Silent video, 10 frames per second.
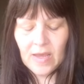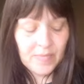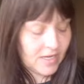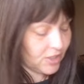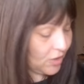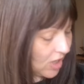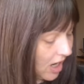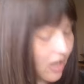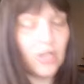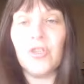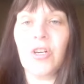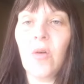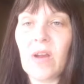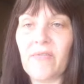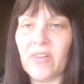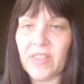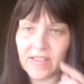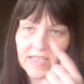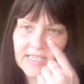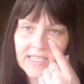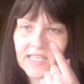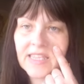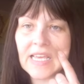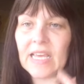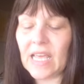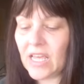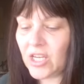because you can't control everything, this is the thing.